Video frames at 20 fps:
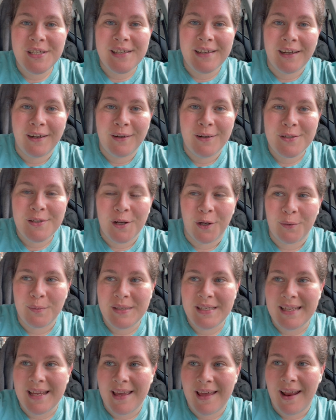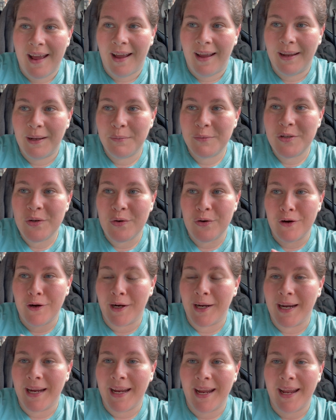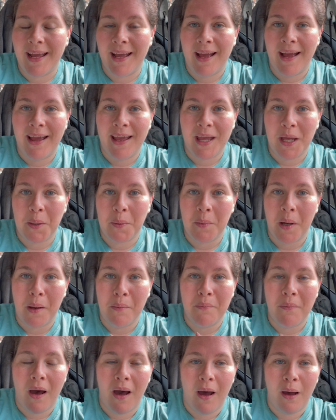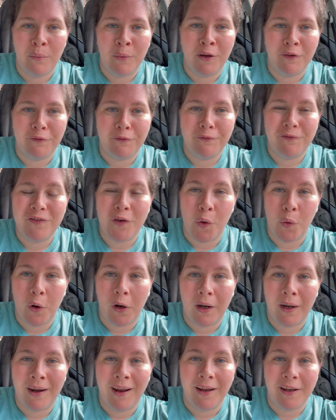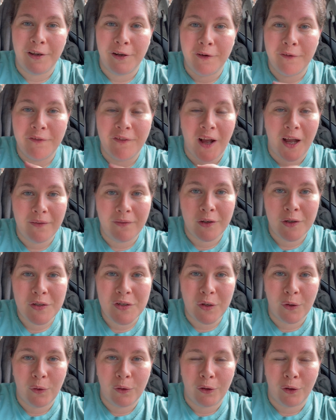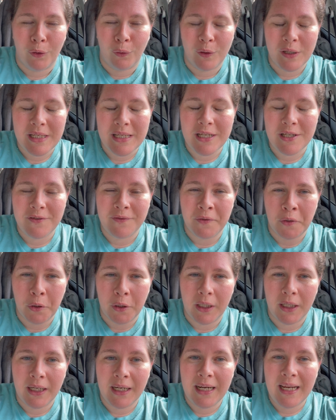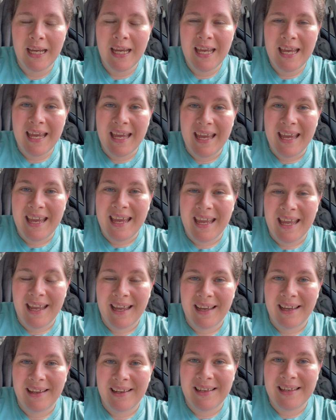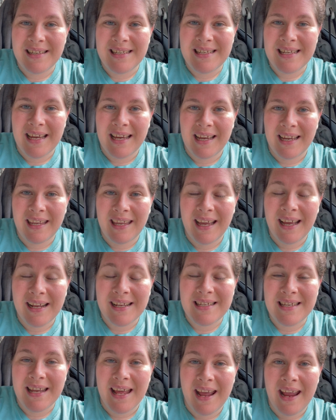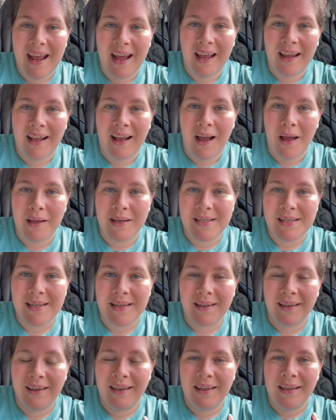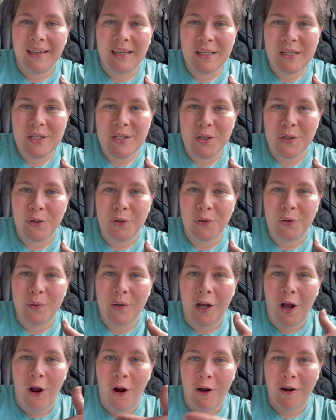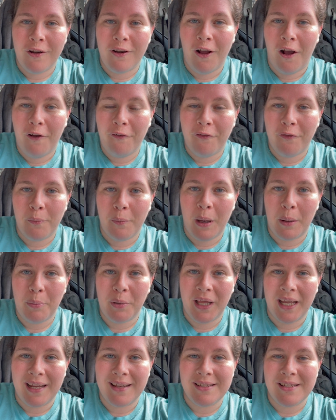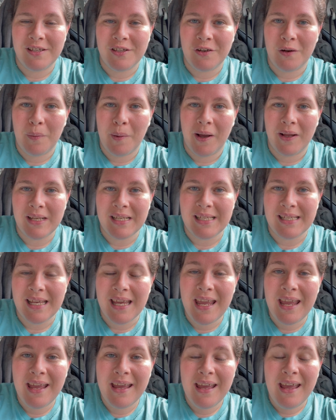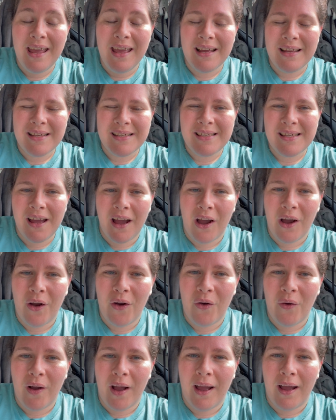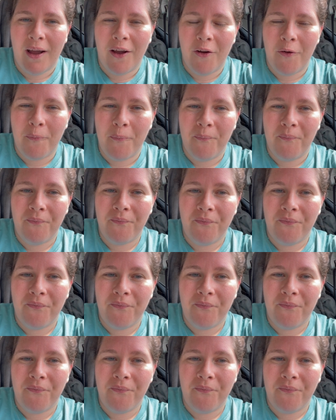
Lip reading: and Arrows Homestead. I am Tori. I am a mom of 4 under 5 years old. Our oldest is 4. And yeah, today I got to harden off my plants, as you're about to see. So and